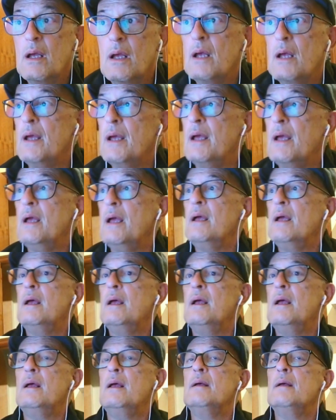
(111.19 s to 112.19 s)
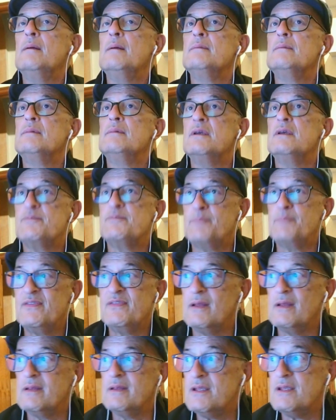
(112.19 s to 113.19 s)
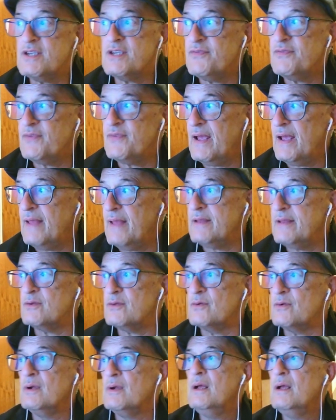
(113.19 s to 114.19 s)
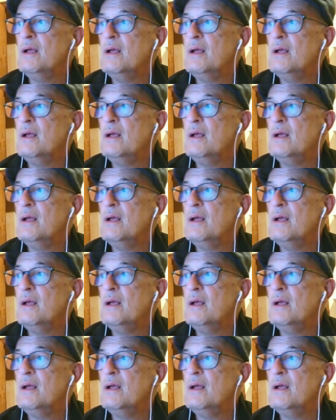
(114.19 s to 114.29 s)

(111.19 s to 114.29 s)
the specialty chief editor,